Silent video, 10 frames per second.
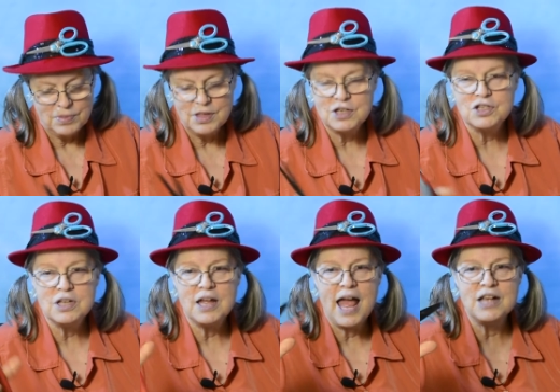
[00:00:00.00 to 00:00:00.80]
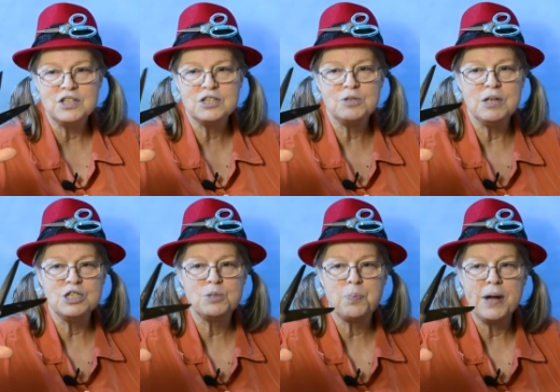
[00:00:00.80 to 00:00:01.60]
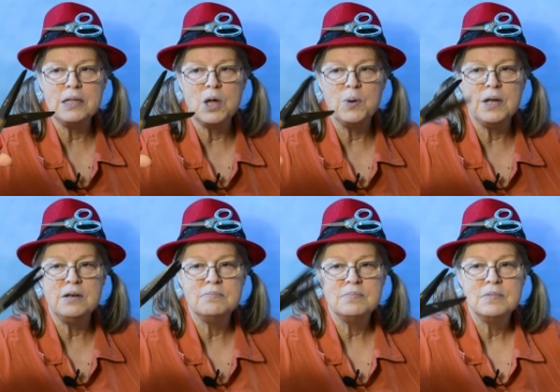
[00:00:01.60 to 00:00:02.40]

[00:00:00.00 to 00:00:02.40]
This is spring loaded.